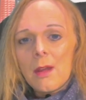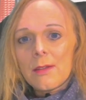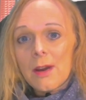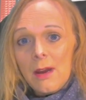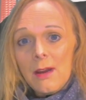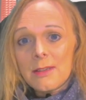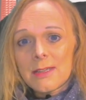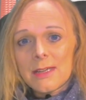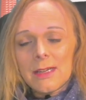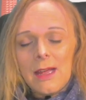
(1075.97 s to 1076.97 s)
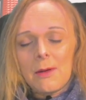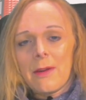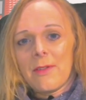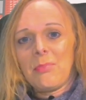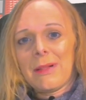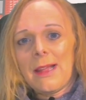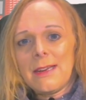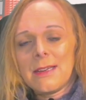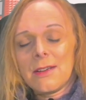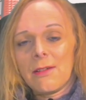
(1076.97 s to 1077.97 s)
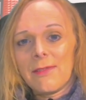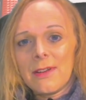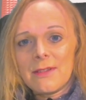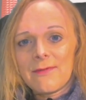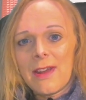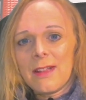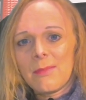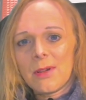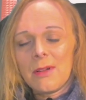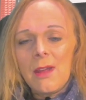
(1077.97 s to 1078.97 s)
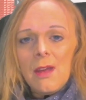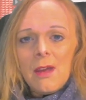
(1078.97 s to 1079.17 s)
There are still, however, plenty of these available